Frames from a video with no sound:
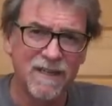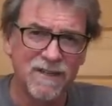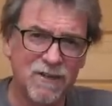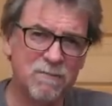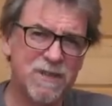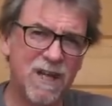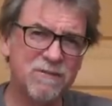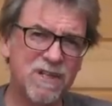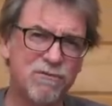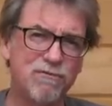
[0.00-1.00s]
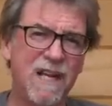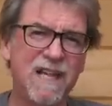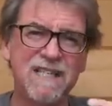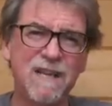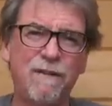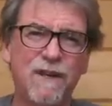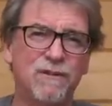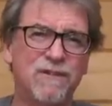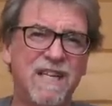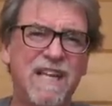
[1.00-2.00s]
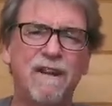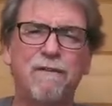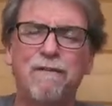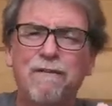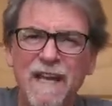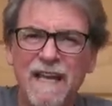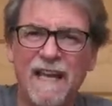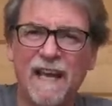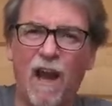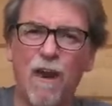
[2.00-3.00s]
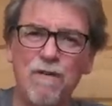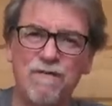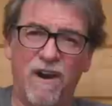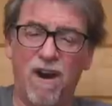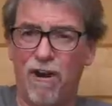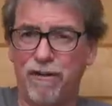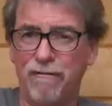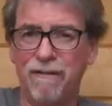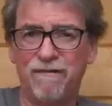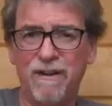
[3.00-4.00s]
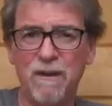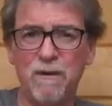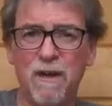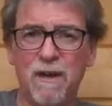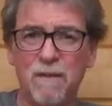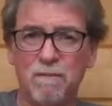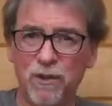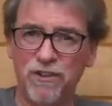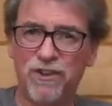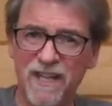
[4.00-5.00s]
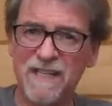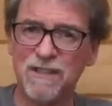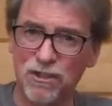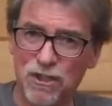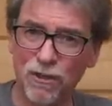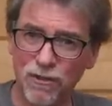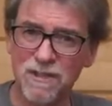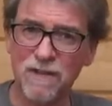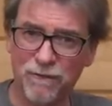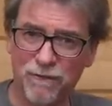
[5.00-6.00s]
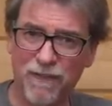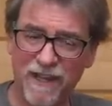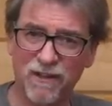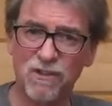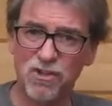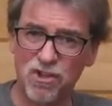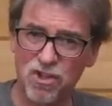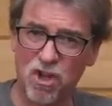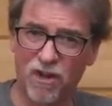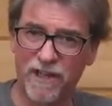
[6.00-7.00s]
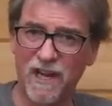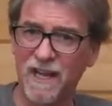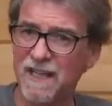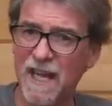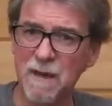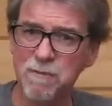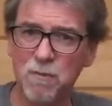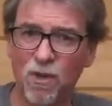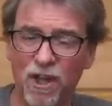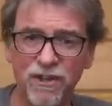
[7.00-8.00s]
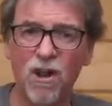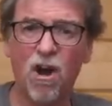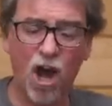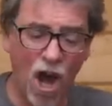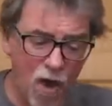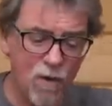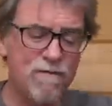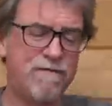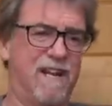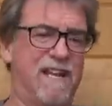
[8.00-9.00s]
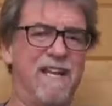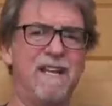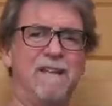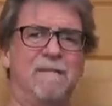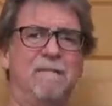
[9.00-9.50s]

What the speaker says: Sometimes it's really difficult to get a feeling over on a review, but this does feel solid and capable and not overly